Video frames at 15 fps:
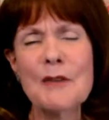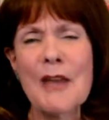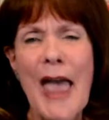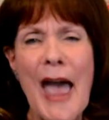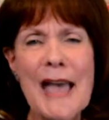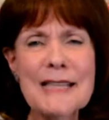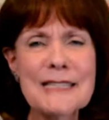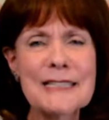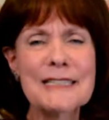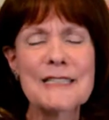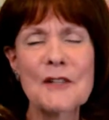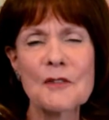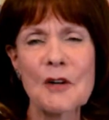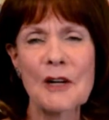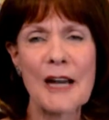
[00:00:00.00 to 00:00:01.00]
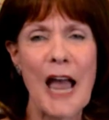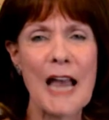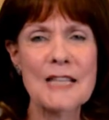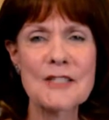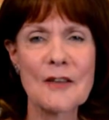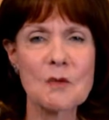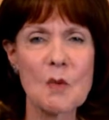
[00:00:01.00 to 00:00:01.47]
Ask different
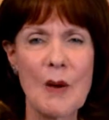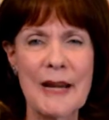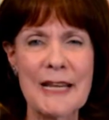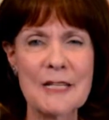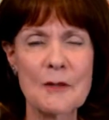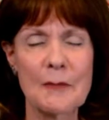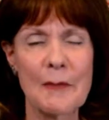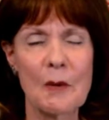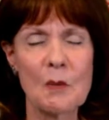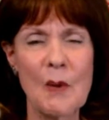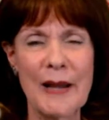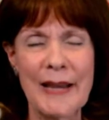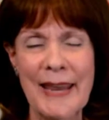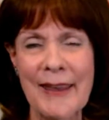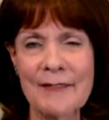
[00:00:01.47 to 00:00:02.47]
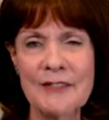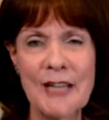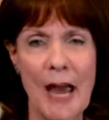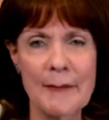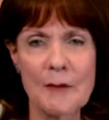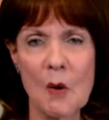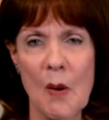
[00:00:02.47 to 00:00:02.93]
kinds of what if
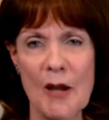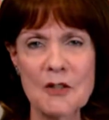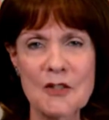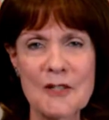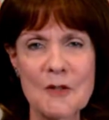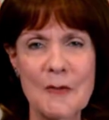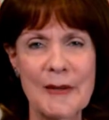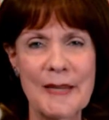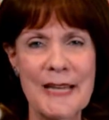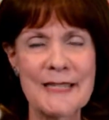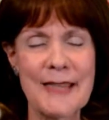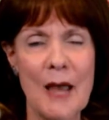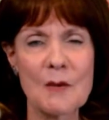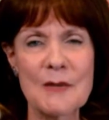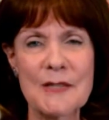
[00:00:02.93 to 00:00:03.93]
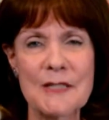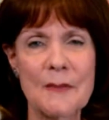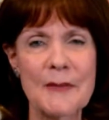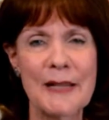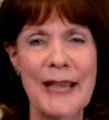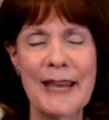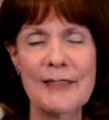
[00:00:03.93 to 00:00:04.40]
type questions, because that will
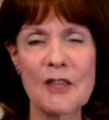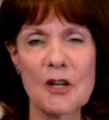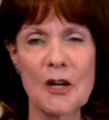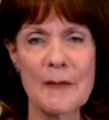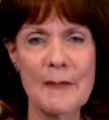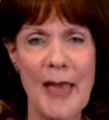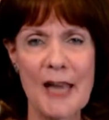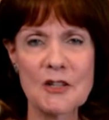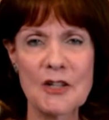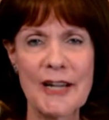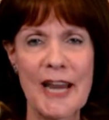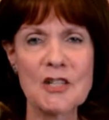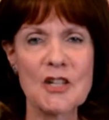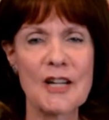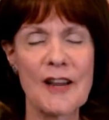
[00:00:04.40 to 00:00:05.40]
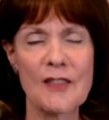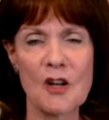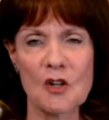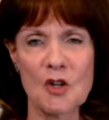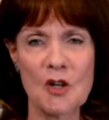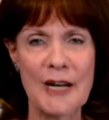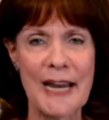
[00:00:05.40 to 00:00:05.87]
stimulate their imagination and
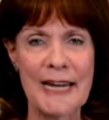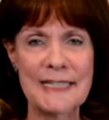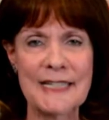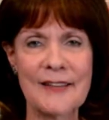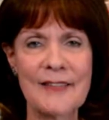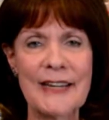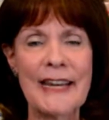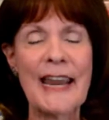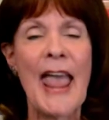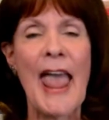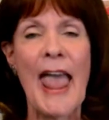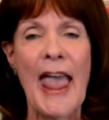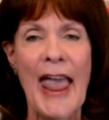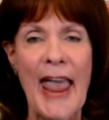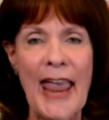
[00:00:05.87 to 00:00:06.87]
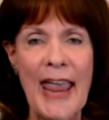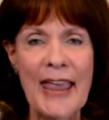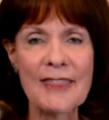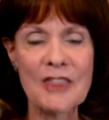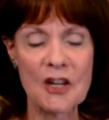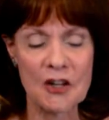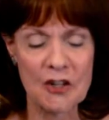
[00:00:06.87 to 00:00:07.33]
their creativity
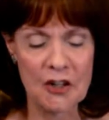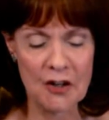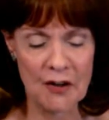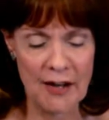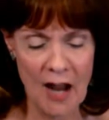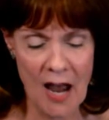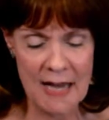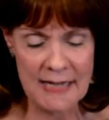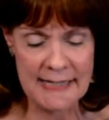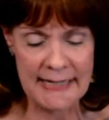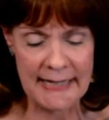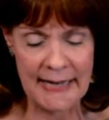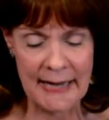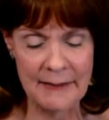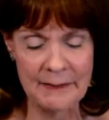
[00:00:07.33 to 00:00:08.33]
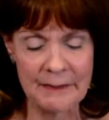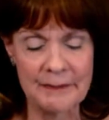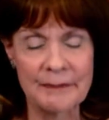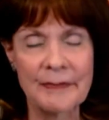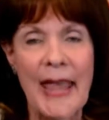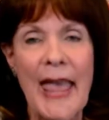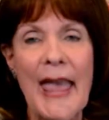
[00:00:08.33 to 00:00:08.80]
and their curiosity.
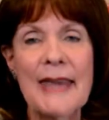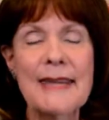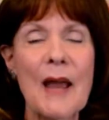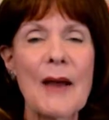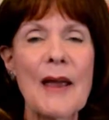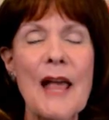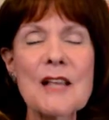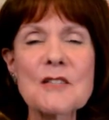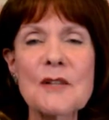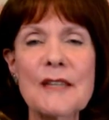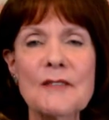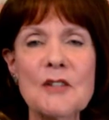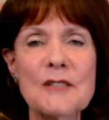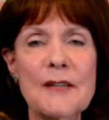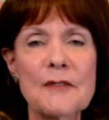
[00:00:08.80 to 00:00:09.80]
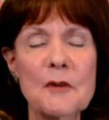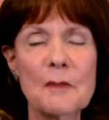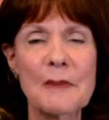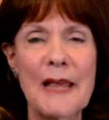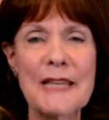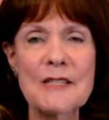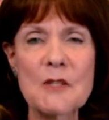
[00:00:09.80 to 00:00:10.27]
Now, I also give you
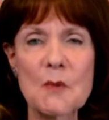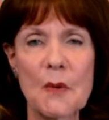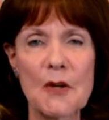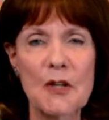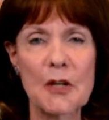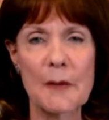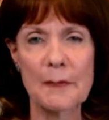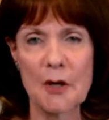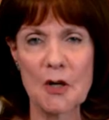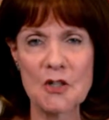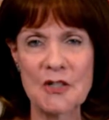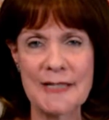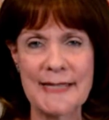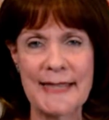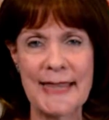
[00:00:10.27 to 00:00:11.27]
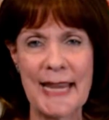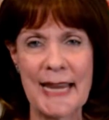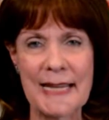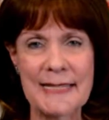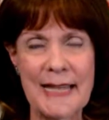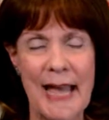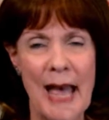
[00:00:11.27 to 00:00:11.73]
different places where you can purchase
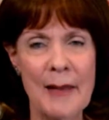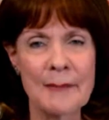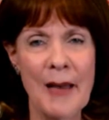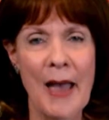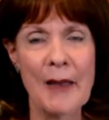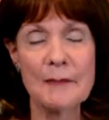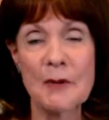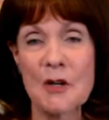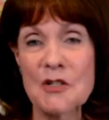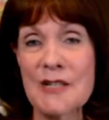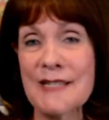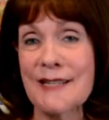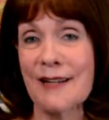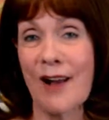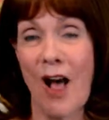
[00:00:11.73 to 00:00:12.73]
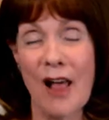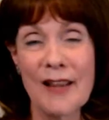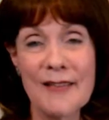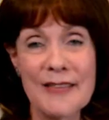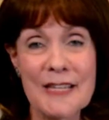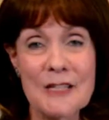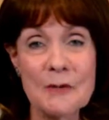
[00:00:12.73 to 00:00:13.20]
things. I purchased at
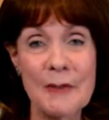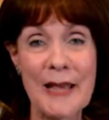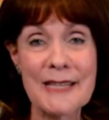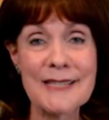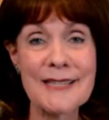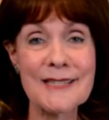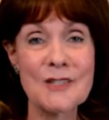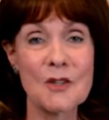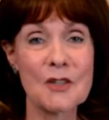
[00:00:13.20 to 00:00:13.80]
all of these places.